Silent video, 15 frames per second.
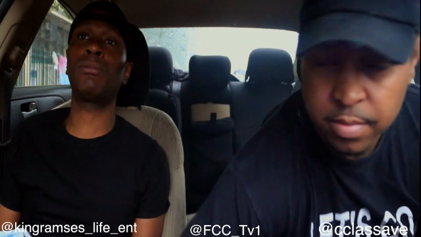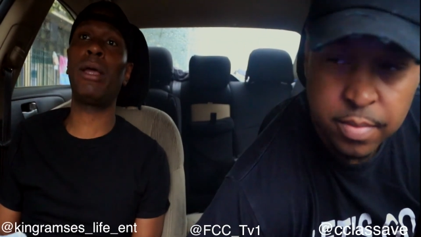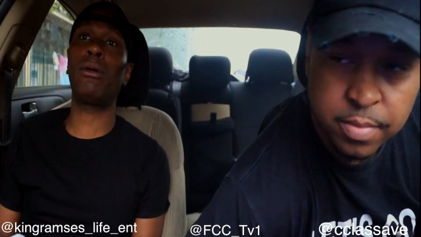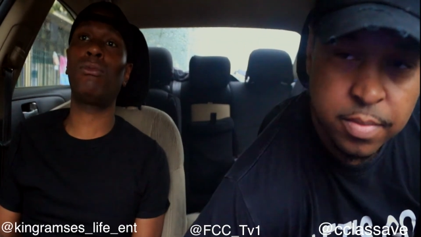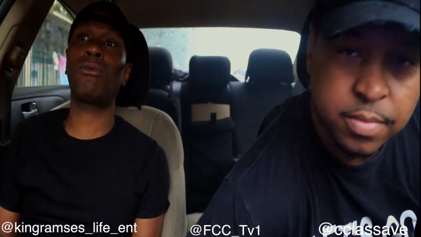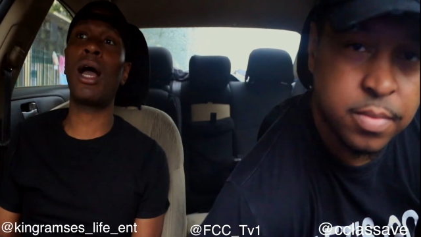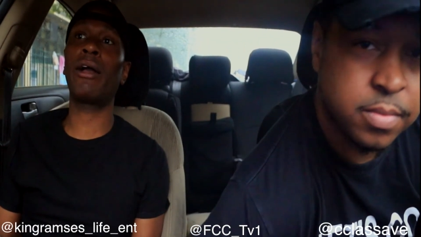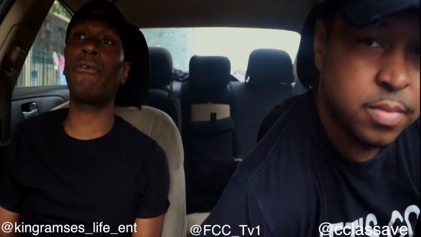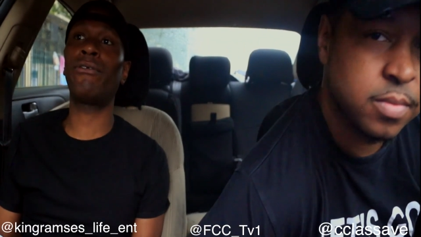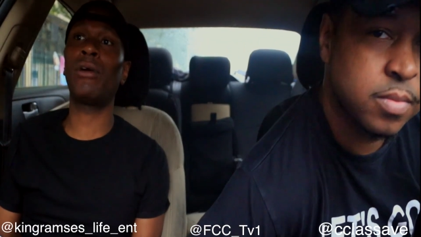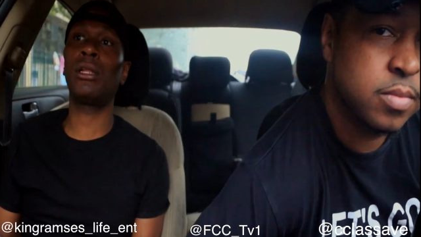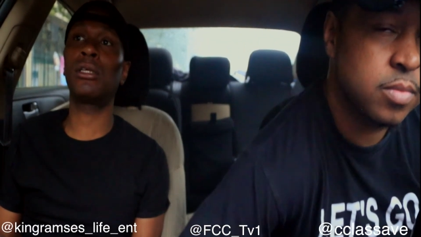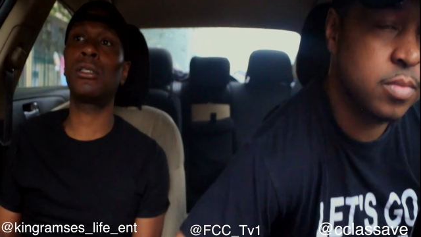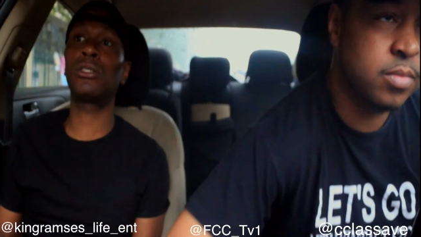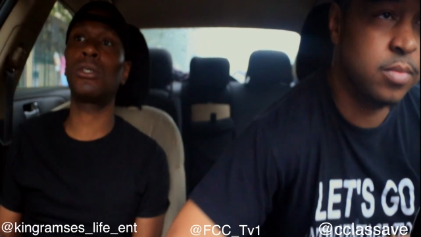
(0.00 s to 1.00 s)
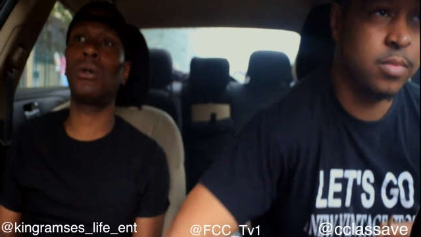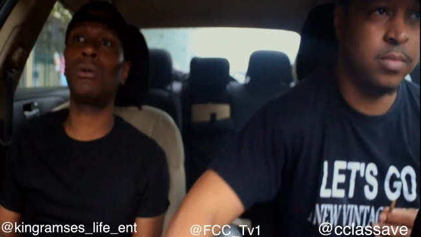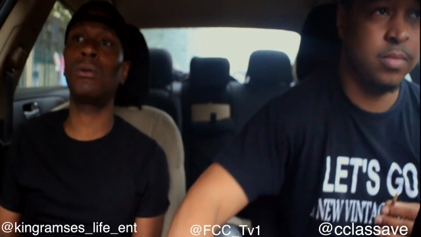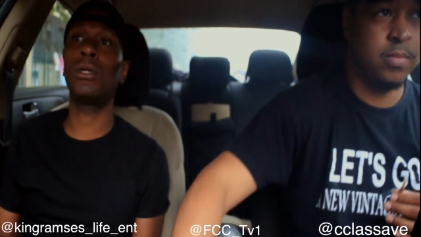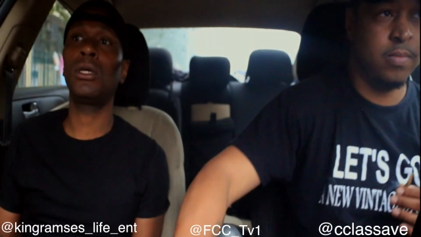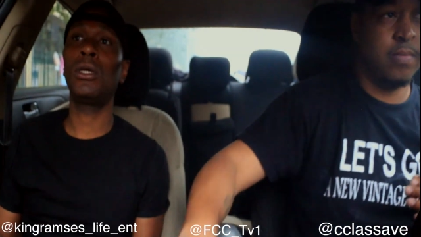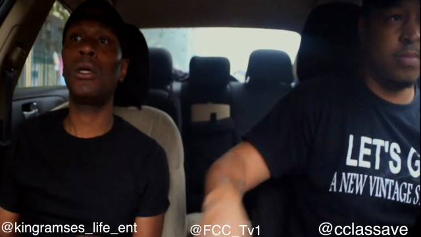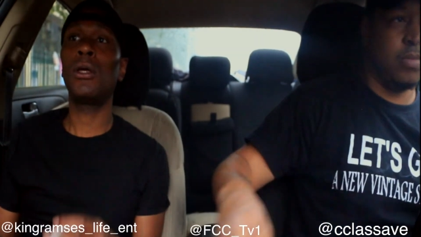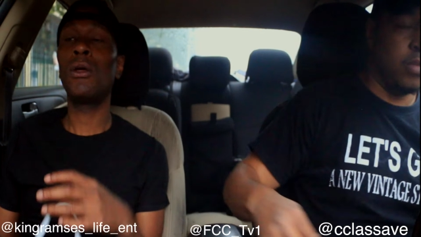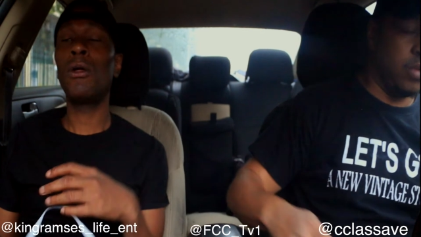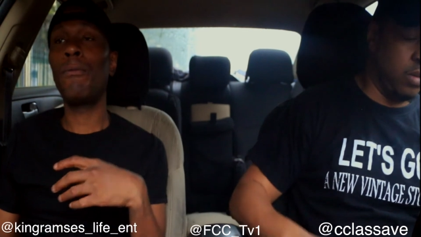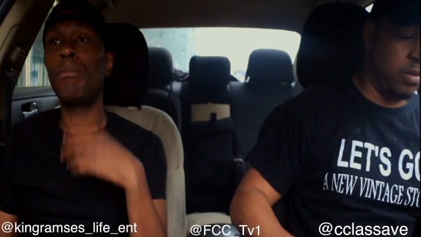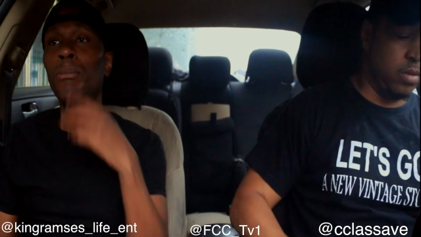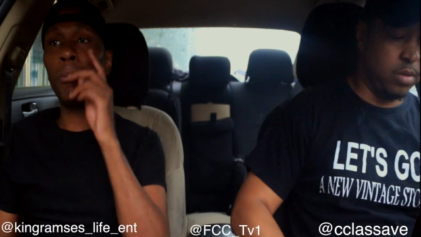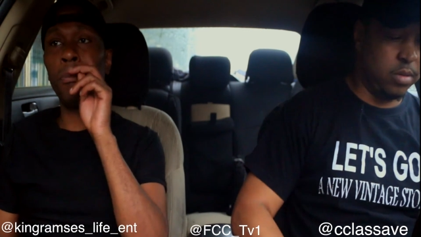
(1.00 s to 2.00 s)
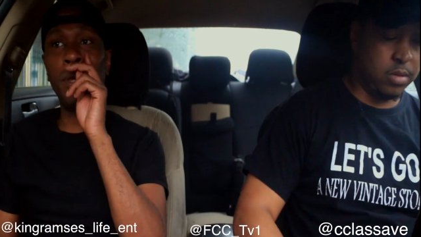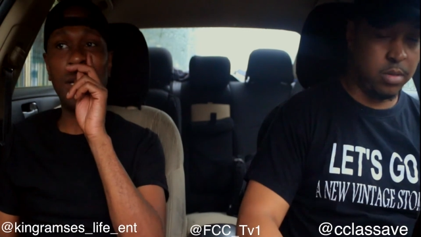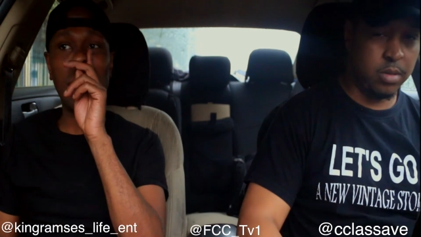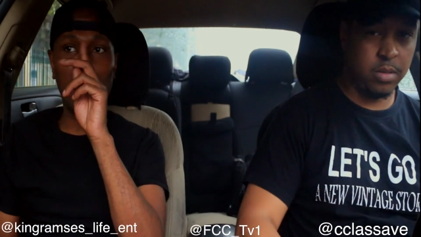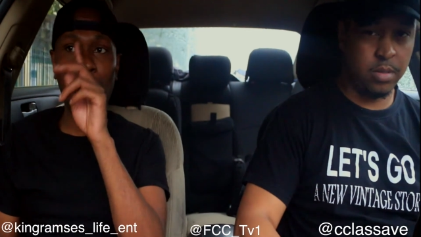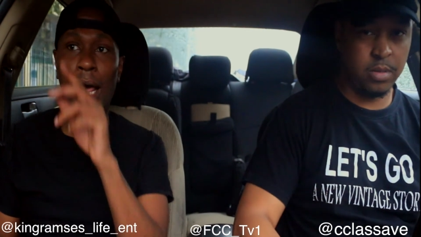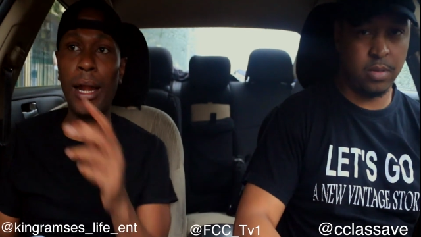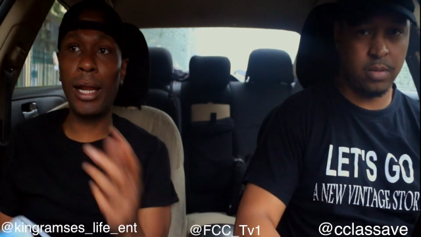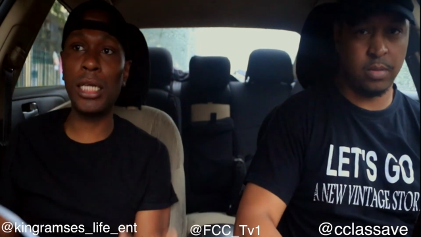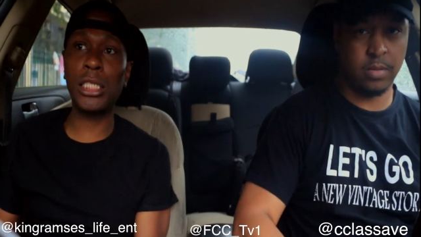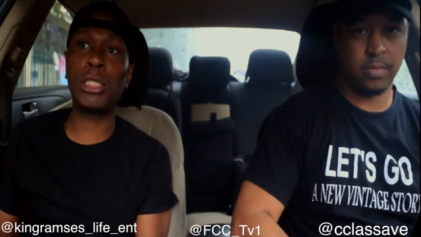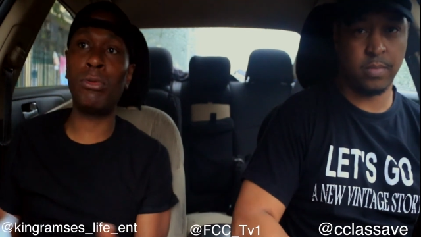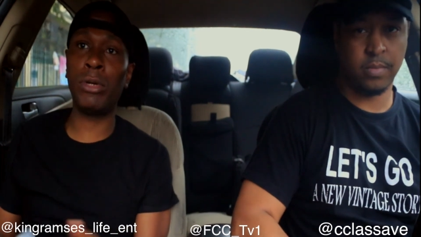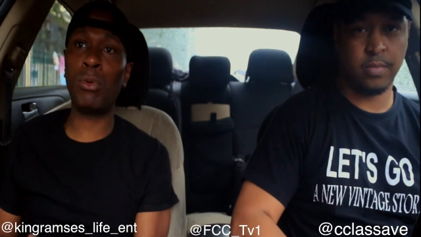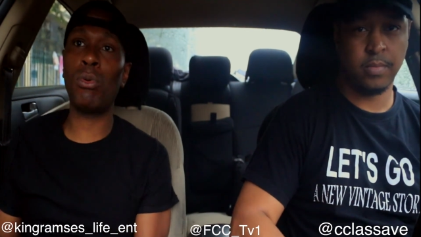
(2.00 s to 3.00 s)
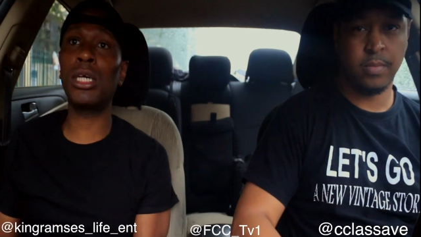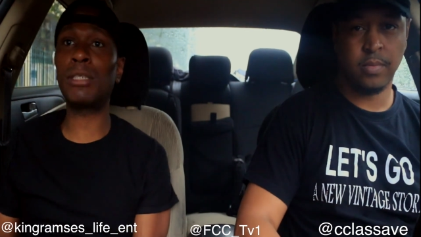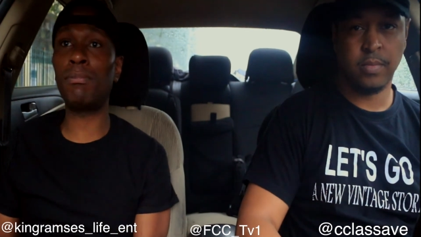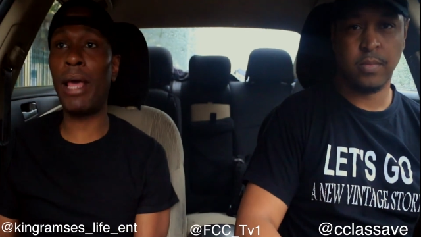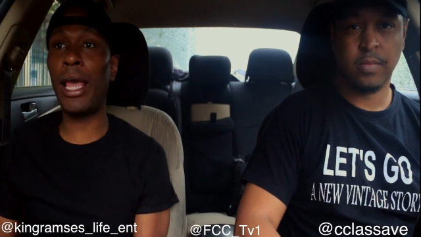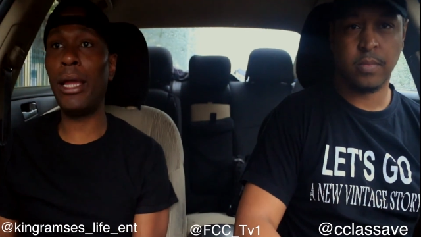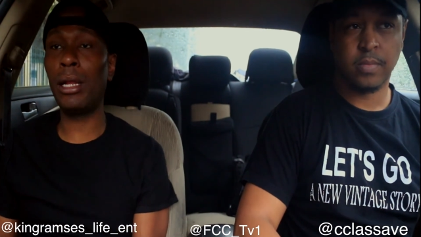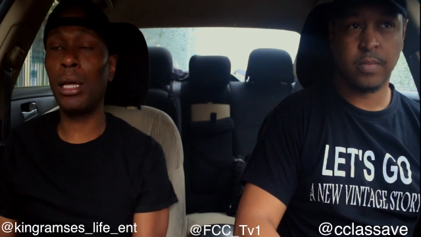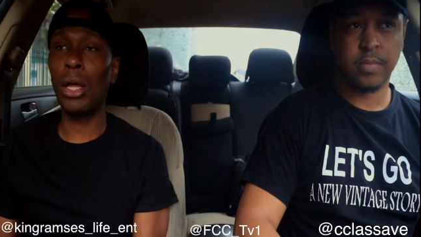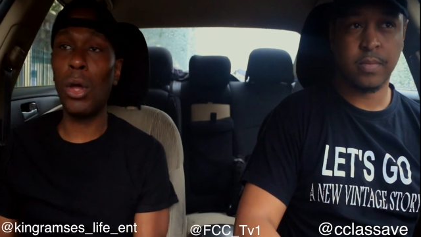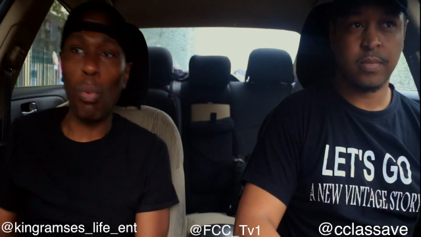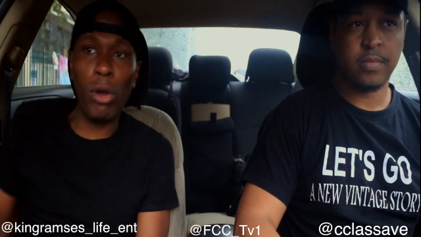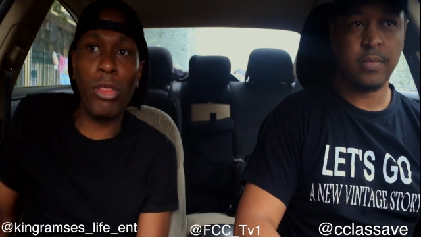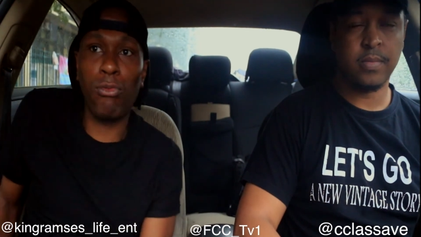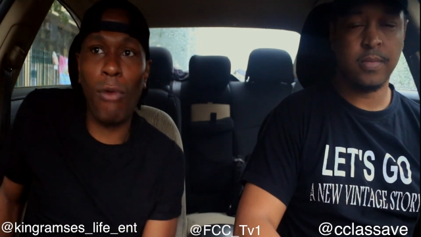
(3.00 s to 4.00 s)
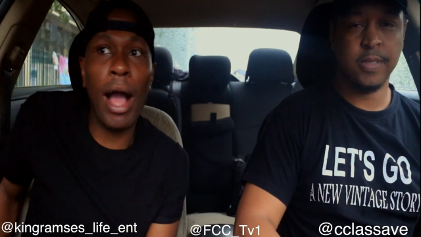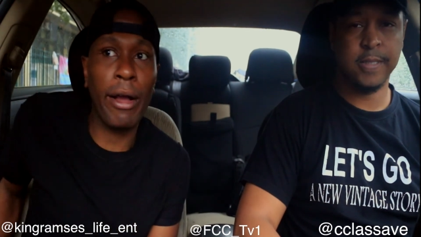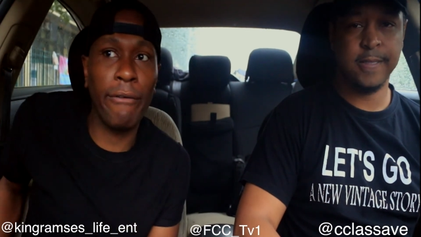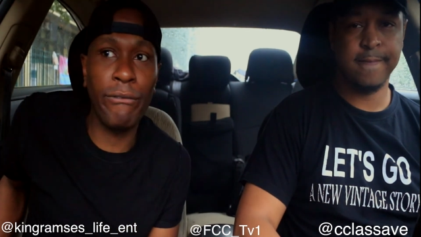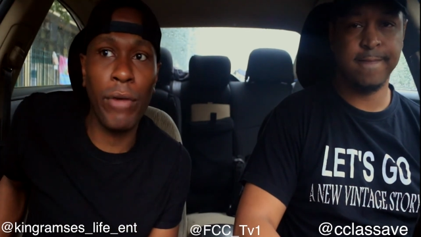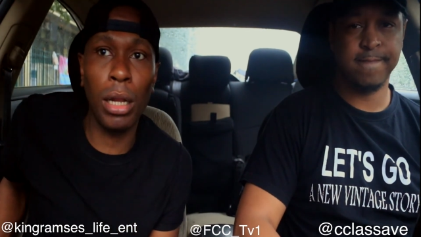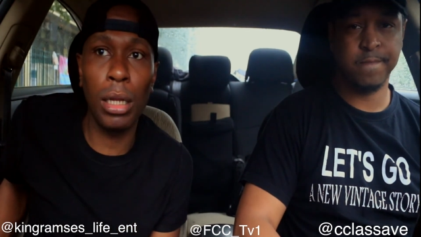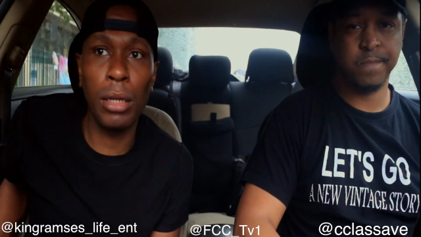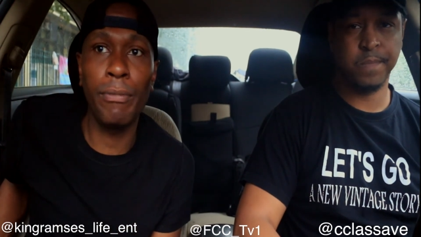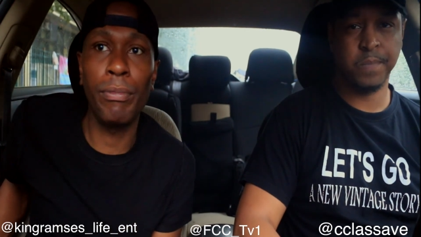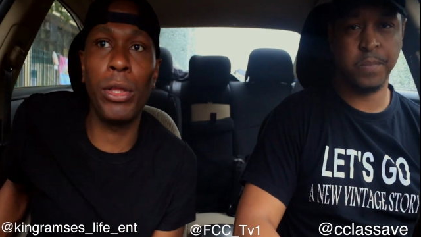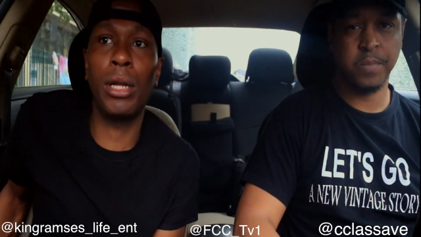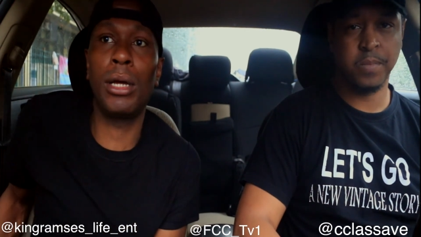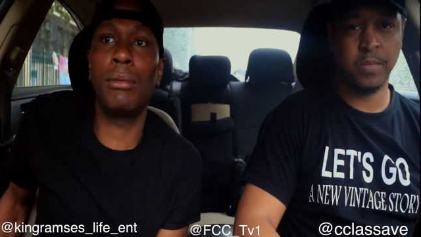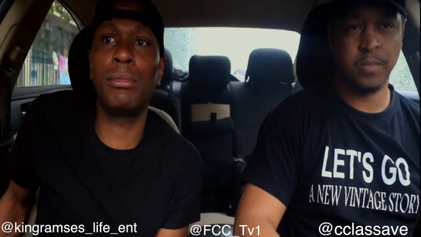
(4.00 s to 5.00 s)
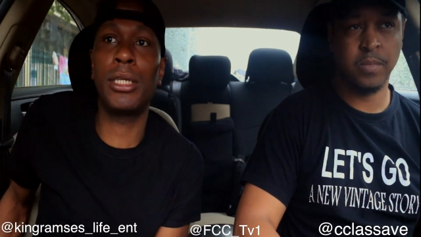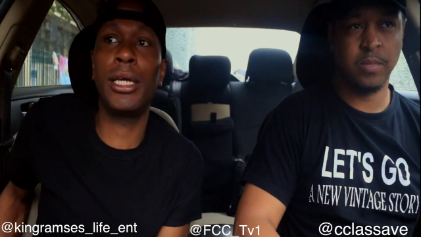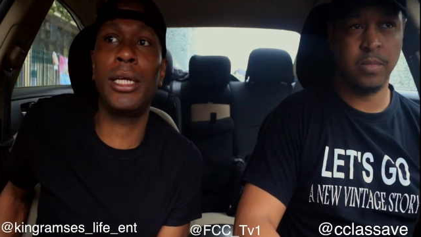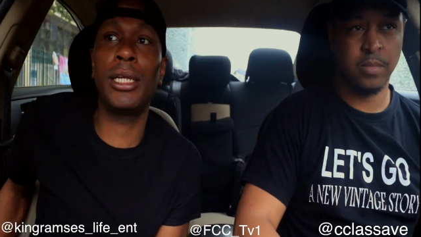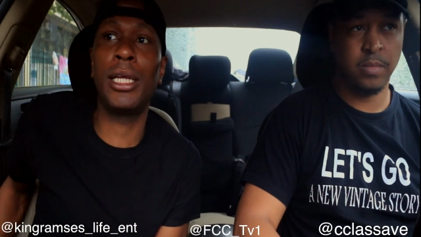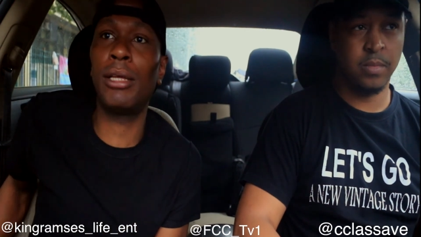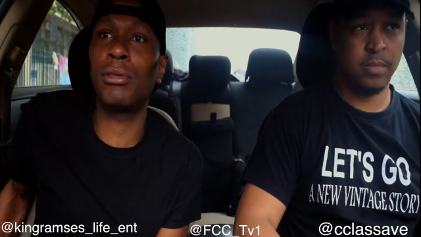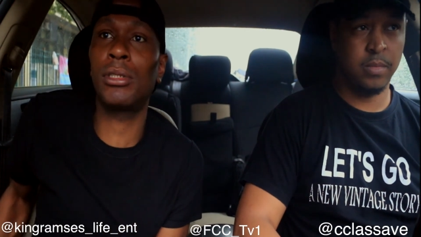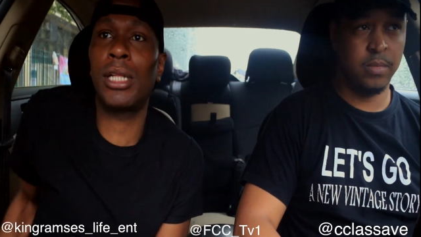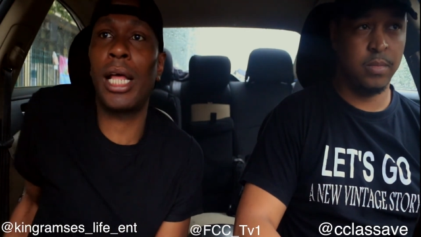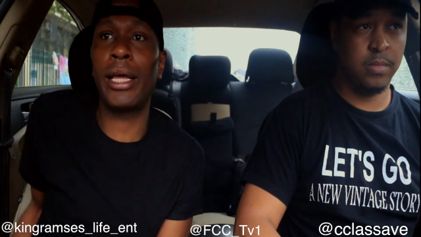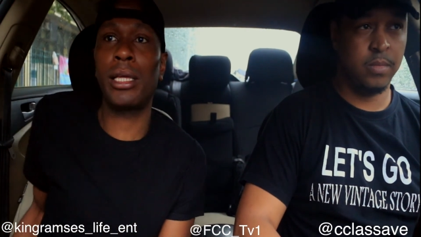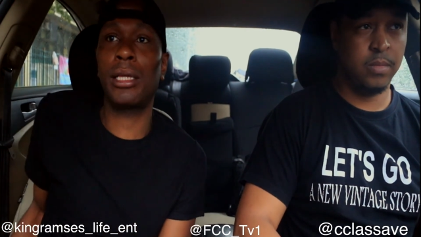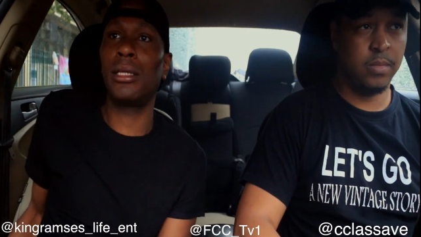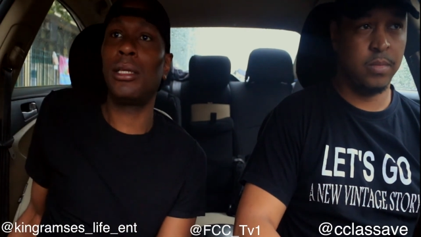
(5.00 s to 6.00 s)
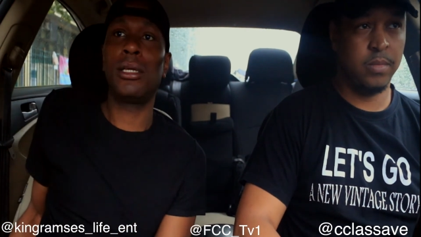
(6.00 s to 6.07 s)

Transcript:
Speaker 1: made with Roc-A-Fella, so being that a lot of history was made with Roc-A-Fella, you know what I'm saying? It was like